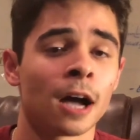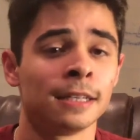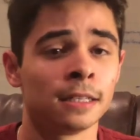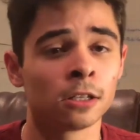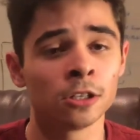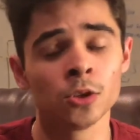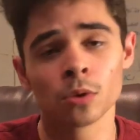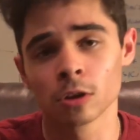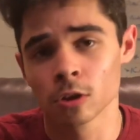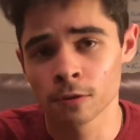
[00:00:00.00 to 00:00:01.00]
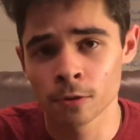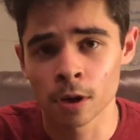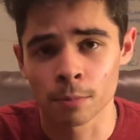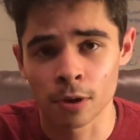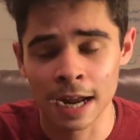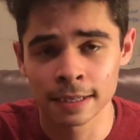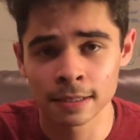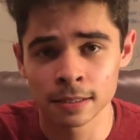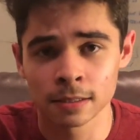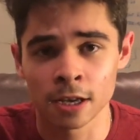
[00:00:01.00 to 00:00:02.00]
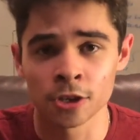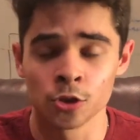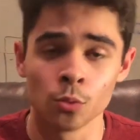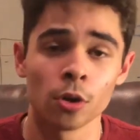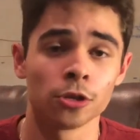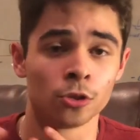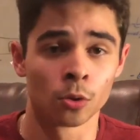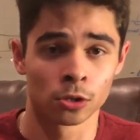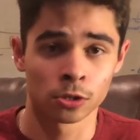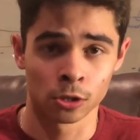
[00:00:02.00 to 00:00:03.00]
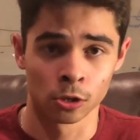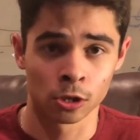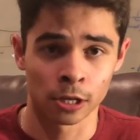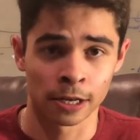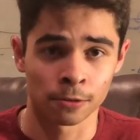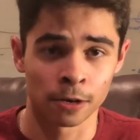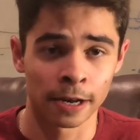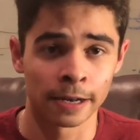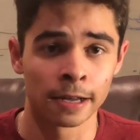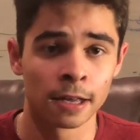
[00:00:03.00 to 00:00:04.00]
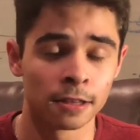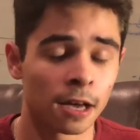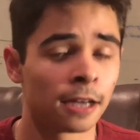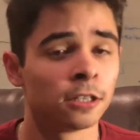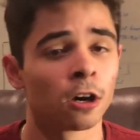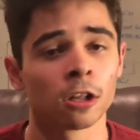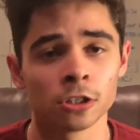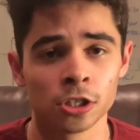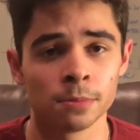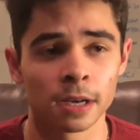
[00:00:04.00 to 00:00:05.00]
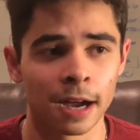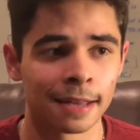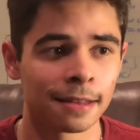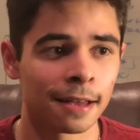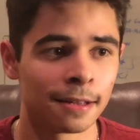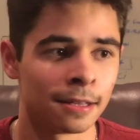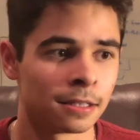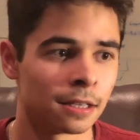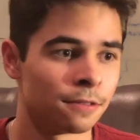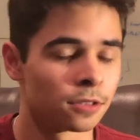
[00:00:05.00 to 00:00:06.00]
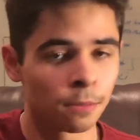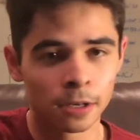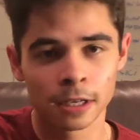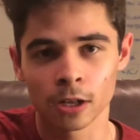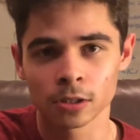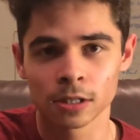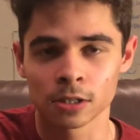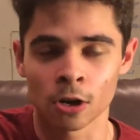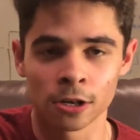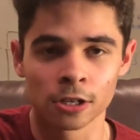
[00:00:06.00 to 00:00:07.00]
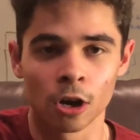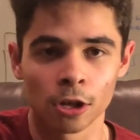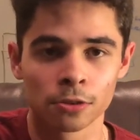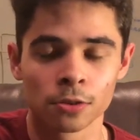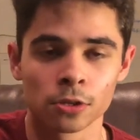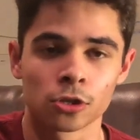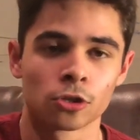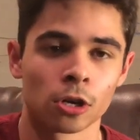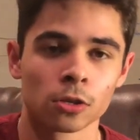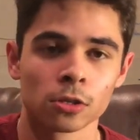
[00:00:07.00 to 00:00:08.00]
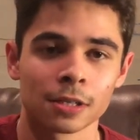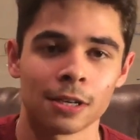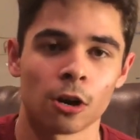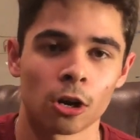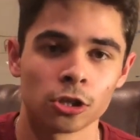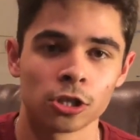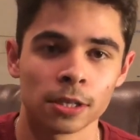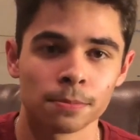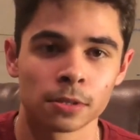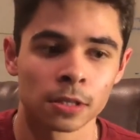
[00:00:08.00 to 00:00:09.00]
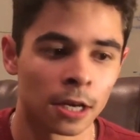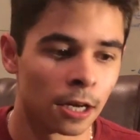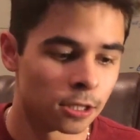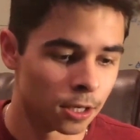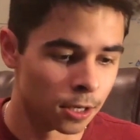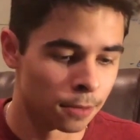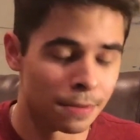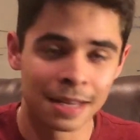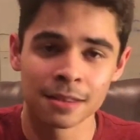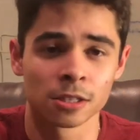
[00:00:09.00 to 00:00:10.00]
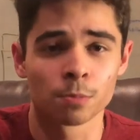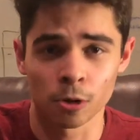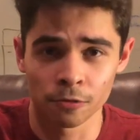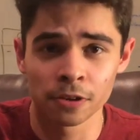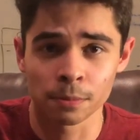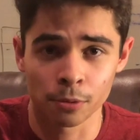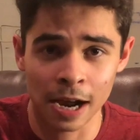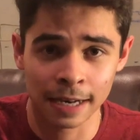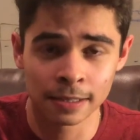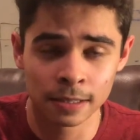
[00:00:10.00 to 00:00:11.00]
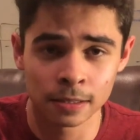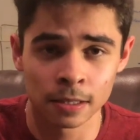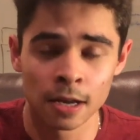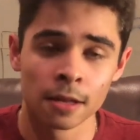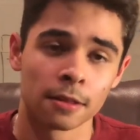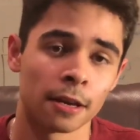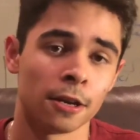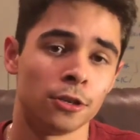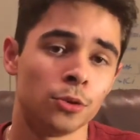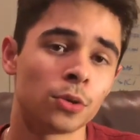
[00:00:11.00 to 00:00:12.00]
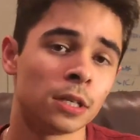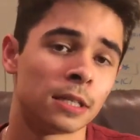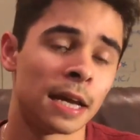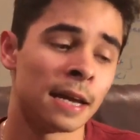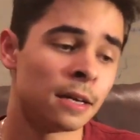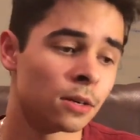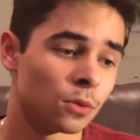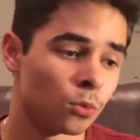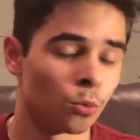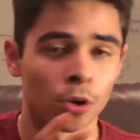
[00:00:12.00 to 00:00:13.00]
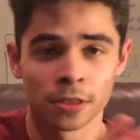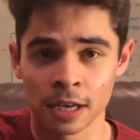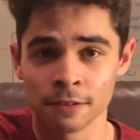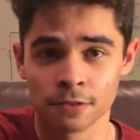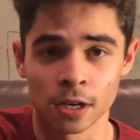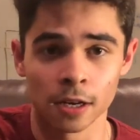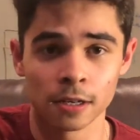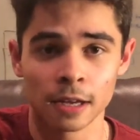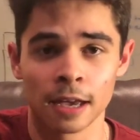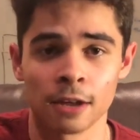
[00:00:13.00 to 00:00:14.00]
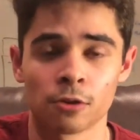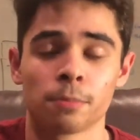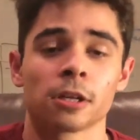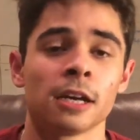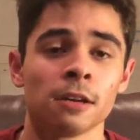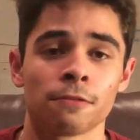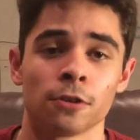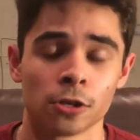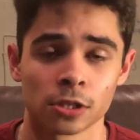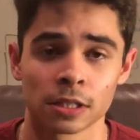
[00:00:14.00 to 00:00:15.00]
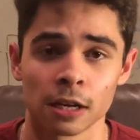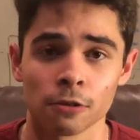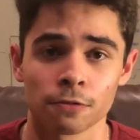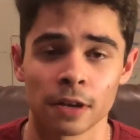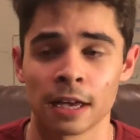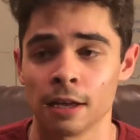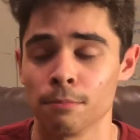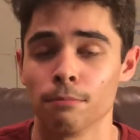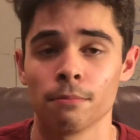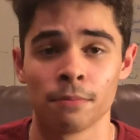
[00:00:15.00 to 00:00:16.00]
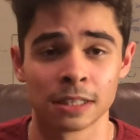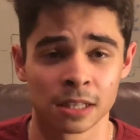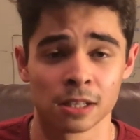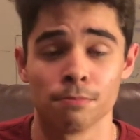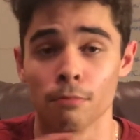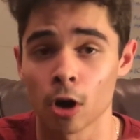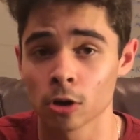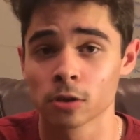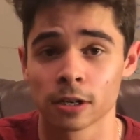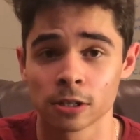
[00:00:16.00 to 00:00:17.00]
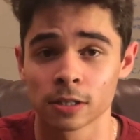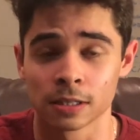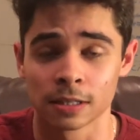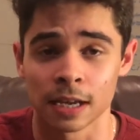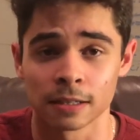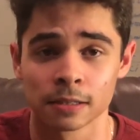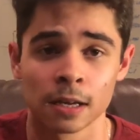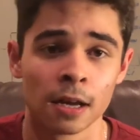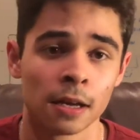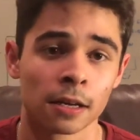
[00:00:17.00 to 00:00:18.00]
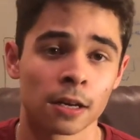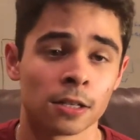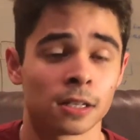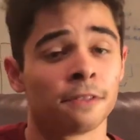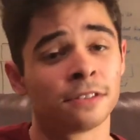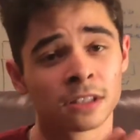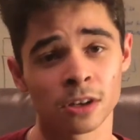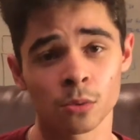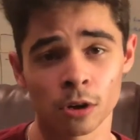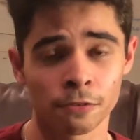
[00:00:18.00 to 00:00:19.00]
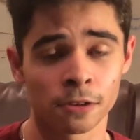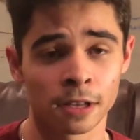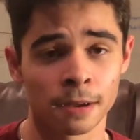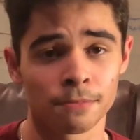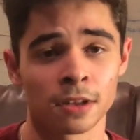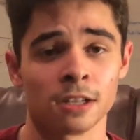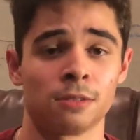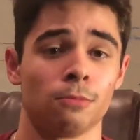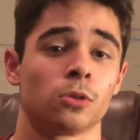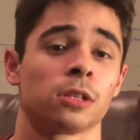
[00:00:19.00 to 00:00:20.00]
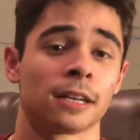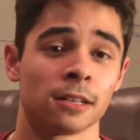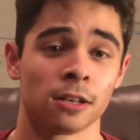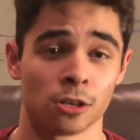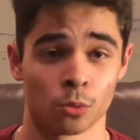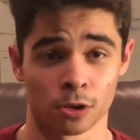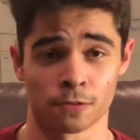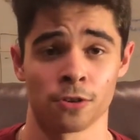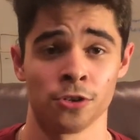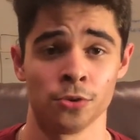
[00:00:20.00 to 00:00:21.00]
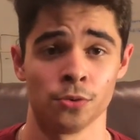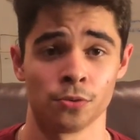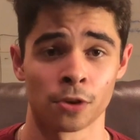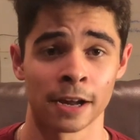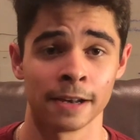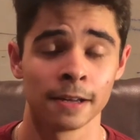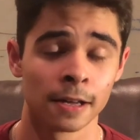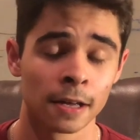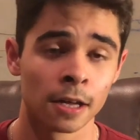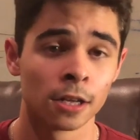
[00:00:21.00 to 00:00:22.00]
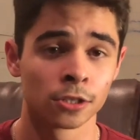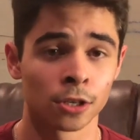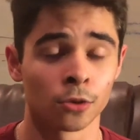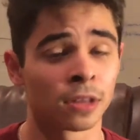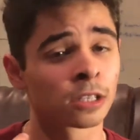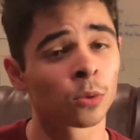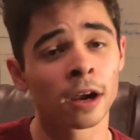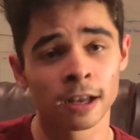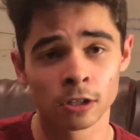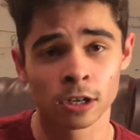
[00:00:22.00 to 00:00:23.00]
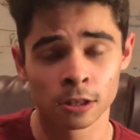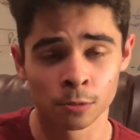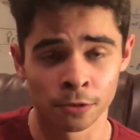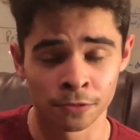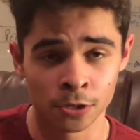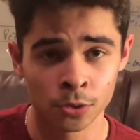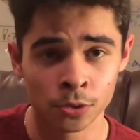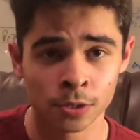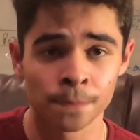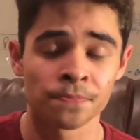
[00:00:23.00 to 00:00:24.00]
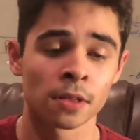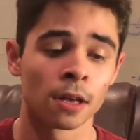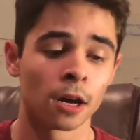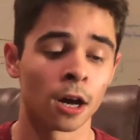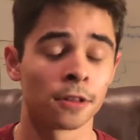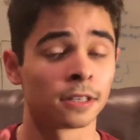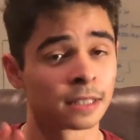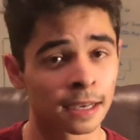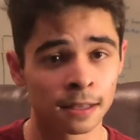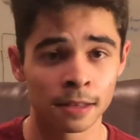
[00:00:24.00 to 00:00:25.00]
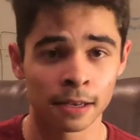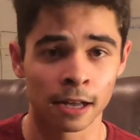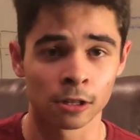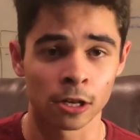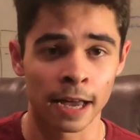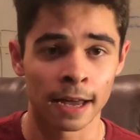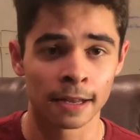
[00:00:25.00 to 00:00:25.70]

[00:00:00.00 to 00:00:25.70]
ideally you want to look for a practice that you want yours to look like, right? The ideology behind that is if somebody else has already gone through the struggles and hardships to make this perfect practice, then you can take what they've done and replicate it for yourself and basically model their success. Because if it's going to work for them, then it's most likely going to work for you, right? So that's why I look at the reviews. The second thing I look at